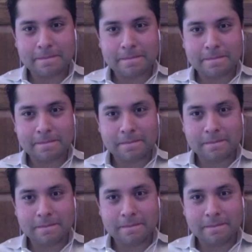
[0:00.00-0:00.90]

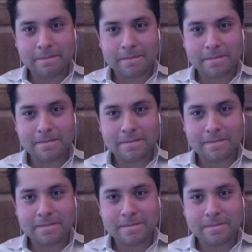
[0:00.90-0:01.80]

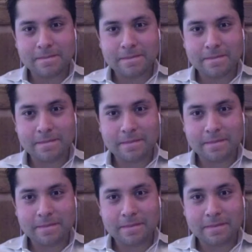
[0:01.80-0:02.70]

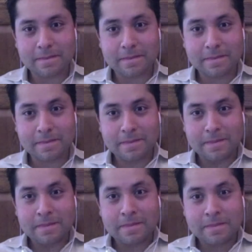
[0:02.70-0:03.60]

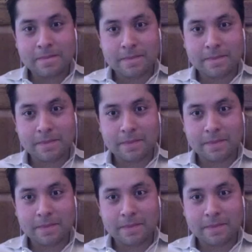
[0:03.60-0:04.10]
This person isn't speaking.